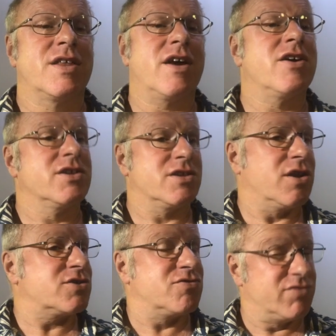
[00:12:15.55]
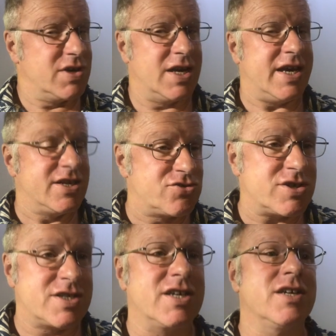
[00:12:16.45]
There are lots of really
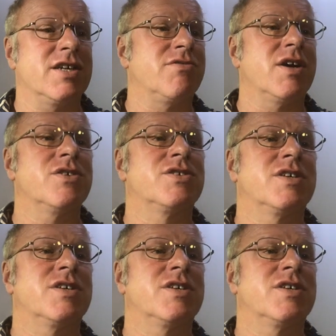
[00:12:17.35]
interesting early roads.